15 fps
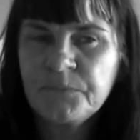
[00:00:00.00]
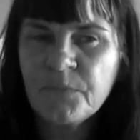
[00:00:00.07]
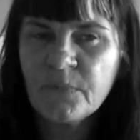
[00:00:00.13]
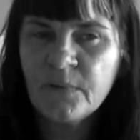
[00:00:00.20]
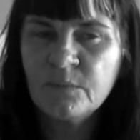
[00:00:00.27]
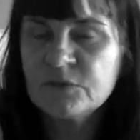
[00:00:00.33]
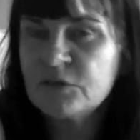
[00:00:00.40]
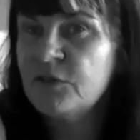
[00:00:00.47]

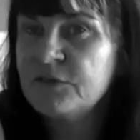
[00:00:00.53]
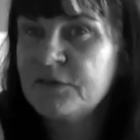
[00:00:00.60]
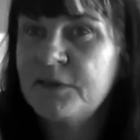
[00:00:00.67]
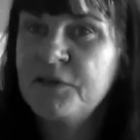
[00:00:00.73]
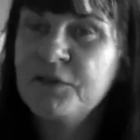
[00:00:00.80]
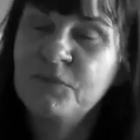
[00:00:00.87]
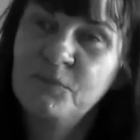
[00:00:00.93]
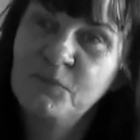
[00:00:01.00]
it was like
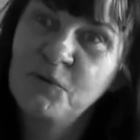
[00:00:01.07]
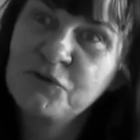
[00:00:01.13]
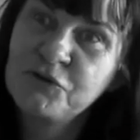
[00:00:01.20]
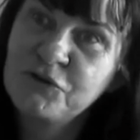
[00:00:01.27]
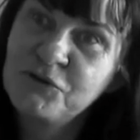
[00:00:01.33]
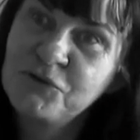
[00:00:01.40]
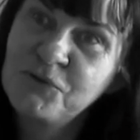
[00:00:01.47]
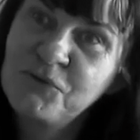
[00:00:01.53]
they didn't watch
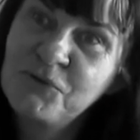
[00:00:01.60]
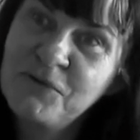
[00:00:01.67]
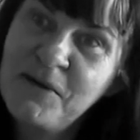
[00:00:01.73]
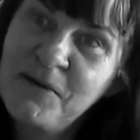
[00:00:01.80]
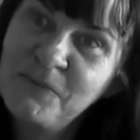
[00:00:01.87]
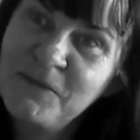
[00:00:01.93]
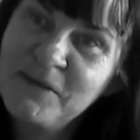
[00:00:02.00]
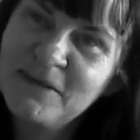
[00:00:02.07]
the door and
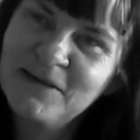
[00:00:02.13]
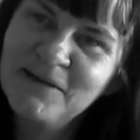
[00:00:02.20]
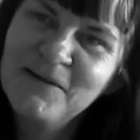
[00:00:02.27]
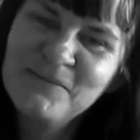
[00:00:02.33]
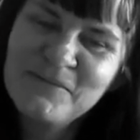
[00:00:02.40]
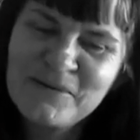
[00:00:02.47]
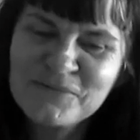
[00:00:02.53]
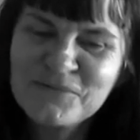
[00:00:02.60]
out we
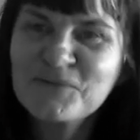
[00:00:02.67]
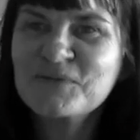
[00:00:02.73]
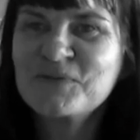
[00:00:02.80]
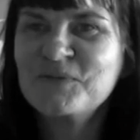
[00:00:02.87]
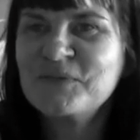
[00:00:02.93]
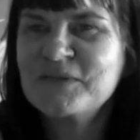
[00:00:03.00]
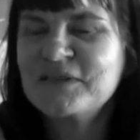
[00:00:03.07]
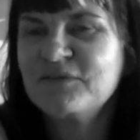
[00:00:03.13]
came, they were all
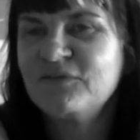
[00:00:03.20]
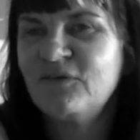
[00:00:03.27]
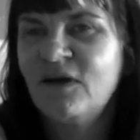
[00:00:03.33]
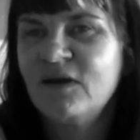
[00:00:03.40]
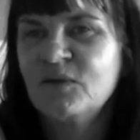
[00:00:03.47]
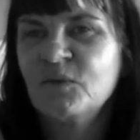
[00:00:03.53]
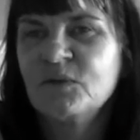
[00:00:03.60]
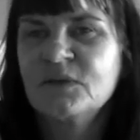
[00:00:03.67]
too busy
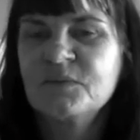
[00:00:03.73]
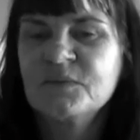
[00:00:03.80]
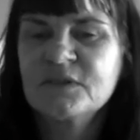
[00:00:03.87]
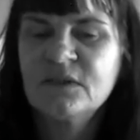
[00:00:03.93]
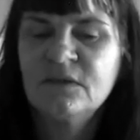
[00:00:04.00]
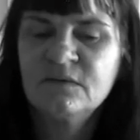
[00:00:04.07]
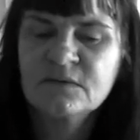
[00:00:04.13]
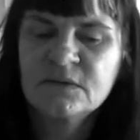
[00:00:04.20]
fighting with
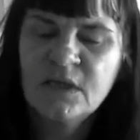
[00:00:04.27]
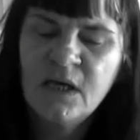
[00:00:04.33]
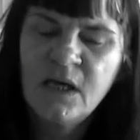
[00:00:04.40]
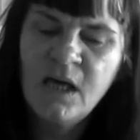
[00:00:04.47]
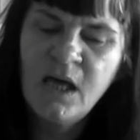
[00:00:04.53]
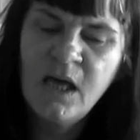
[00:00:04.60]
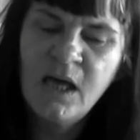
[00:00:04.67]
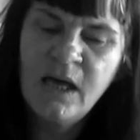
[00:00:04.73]
themselves.
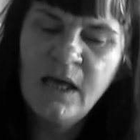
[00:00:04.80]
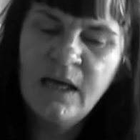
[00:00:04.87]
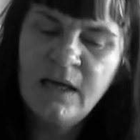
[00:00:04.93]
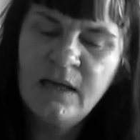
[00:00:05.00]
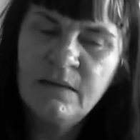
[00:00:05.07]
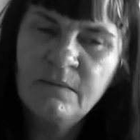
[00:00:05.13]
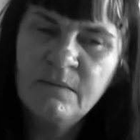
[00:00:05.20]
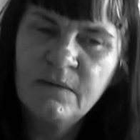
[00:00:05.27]

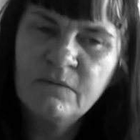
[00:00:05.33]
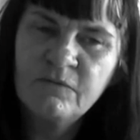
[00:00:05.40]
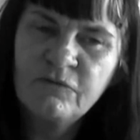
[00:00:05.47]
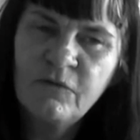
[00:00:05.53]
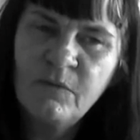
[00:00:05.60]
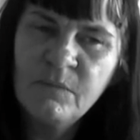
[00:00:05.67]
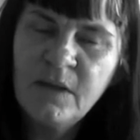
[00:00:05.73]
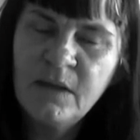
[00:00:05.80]
And that
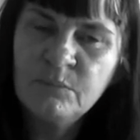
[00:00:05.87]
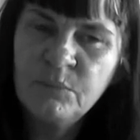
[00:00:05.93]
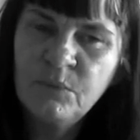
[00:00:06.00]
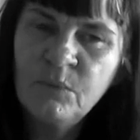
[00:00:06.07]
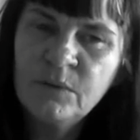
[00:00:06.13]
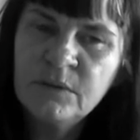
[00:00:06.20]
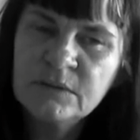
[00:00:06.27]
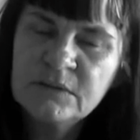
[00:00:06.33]
from that
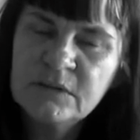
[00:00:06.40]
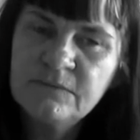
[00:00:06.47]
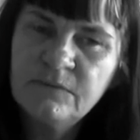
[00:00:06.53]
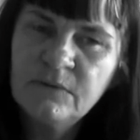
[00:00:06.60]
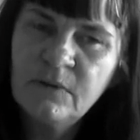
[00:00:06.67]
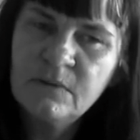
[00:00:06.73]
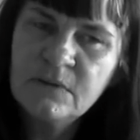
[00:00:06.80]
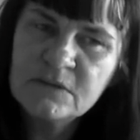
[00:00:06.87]
point, even
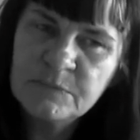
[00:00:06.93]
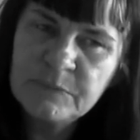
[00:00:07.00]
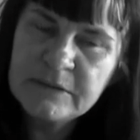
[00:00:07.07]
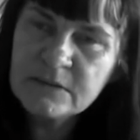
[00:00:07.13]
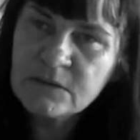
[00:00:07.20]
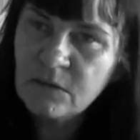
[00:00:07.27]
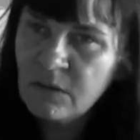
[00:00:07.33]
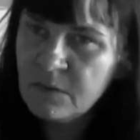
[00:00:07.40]
though there's been
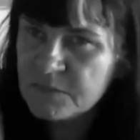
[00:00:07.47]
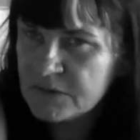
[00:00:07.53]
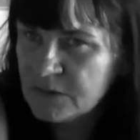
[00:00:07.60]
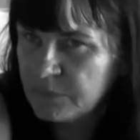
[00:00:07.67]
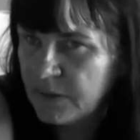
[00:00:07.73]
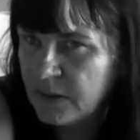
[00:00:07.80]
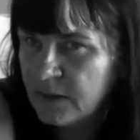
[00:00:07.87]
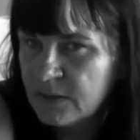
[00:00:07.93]
times in the
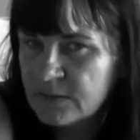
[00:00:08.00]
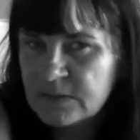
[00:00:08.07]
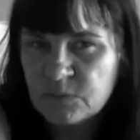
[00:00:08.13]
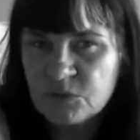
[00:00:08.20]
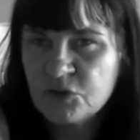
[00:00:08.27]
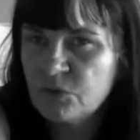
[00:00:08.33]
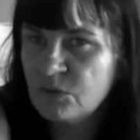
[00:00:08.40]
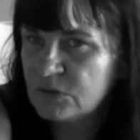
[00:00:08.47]
past
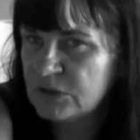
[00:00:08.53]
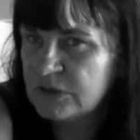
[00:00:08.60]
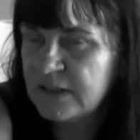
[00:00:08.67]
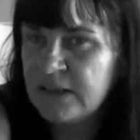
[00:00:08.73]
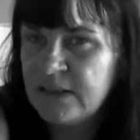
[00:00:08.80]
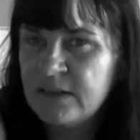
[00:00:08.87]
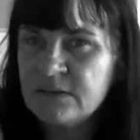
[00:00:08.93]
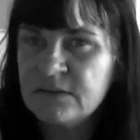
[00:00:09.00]
with George
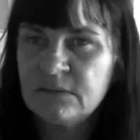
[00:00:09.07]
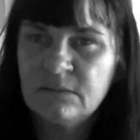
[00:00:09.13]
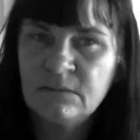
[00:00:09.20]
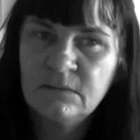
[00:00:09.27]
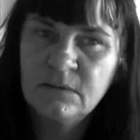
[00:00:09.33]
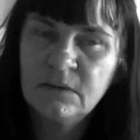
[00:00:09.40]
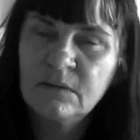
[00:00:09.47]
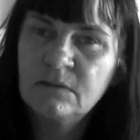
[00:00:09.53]
Sand
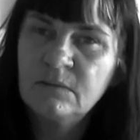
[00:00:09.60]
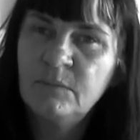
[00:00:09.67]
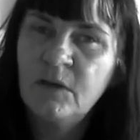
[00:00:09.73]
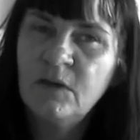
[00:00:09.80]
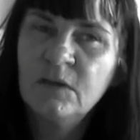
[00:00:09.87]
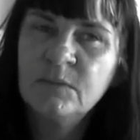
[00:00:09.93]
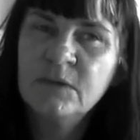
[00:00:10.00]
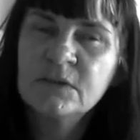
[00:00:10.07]
and, you know, the
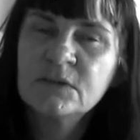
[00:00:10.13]
Bohemian